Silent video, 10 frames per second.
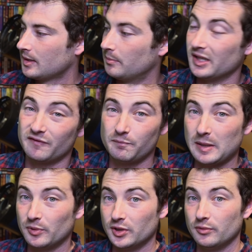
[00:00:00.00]
But if
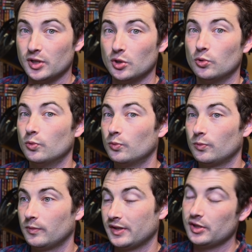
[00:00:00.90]
people don't know,
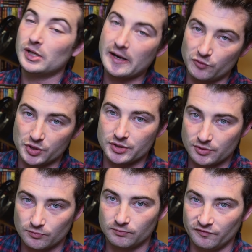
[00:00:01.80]
the
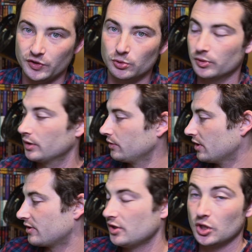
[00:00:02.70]
average viewer
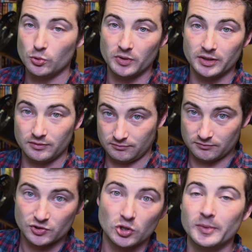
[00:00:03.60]
doesn't know what
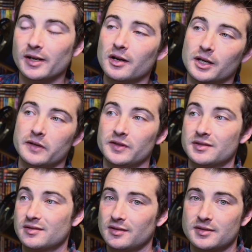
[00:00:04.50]
Stormlight Archive
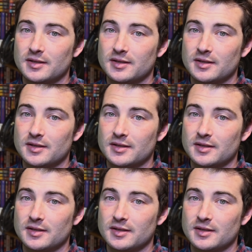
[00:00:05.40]
is,